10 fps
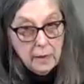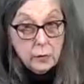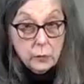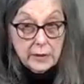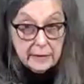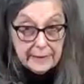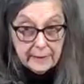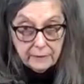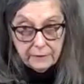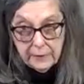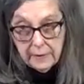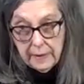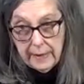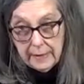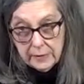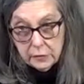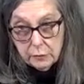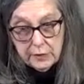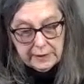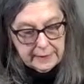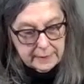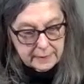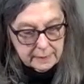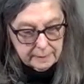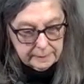relief, and release.